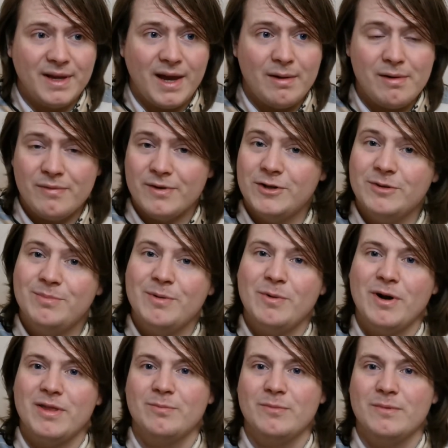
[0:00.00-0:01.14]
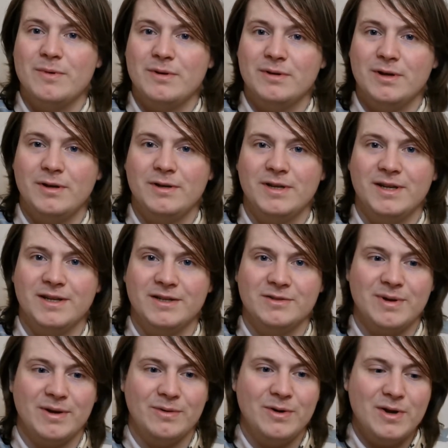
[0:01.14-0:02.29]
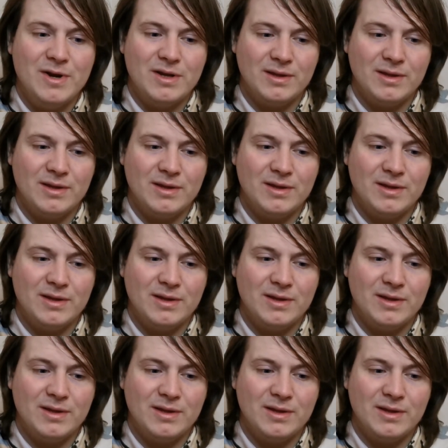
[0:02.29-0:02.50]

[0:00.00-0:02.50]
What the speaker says: However, it should be worth noting as well,